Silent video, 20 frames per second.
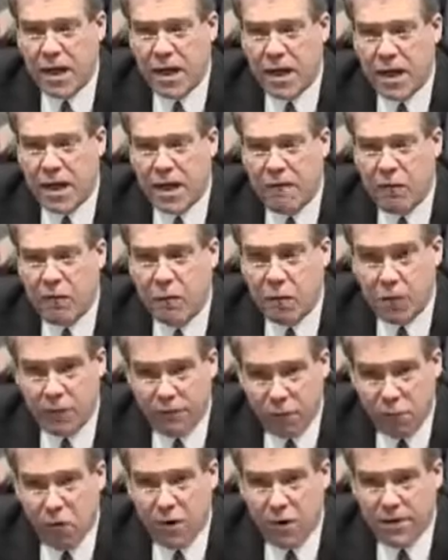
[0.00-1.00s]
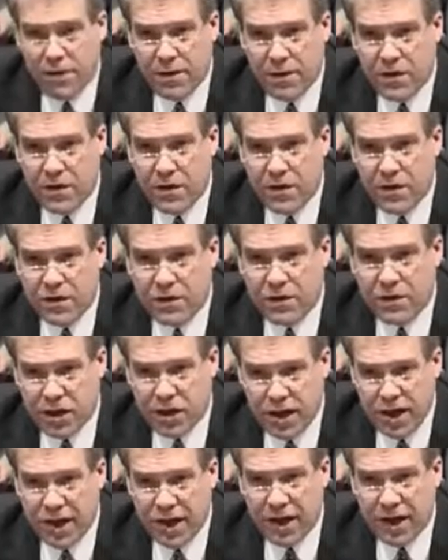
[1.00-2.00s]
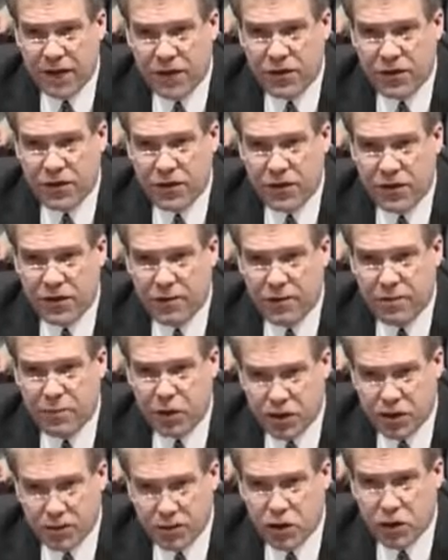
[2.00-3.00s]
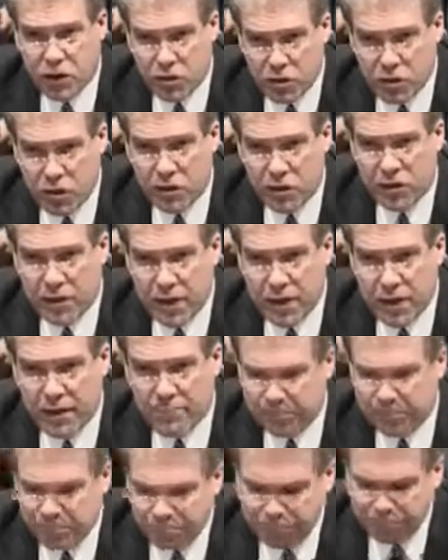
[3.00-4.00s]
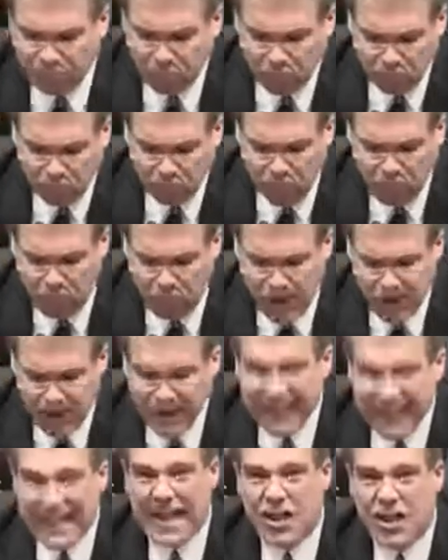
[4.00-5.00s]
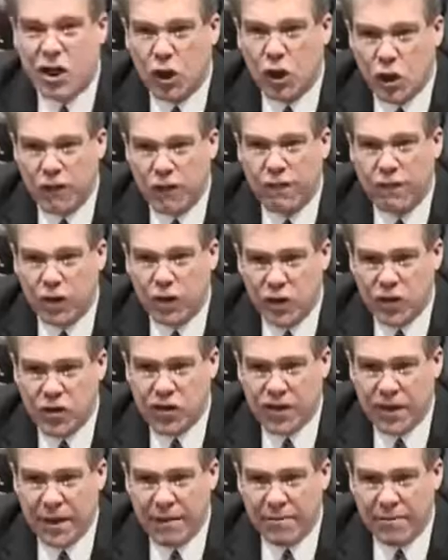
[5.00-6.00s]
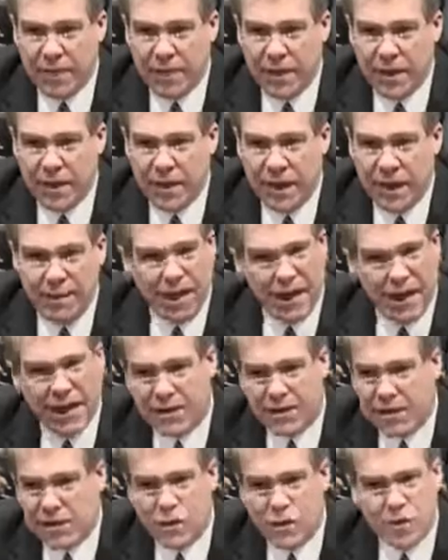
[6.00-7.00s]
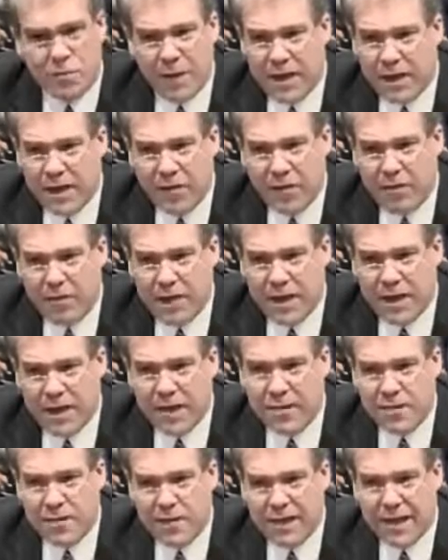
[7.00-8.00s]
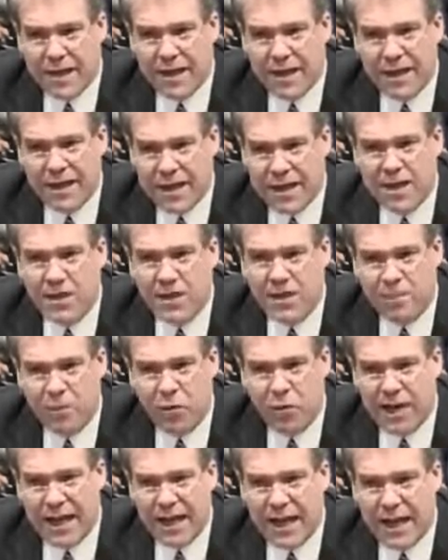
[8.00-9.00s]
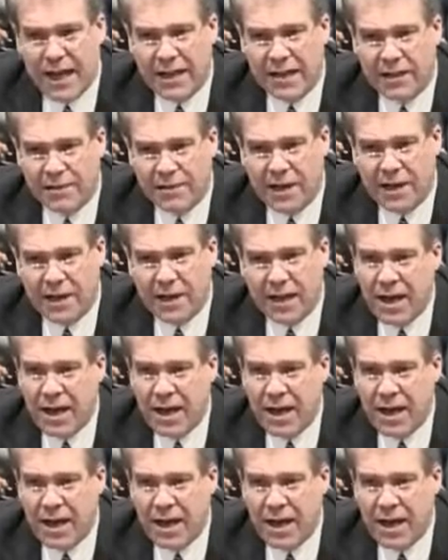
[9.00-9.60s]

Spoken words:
we reform this GAL system and put some controls in it, that's a good first step. I'm not going to use my 3 minutes because I think that's the point I'd like to make.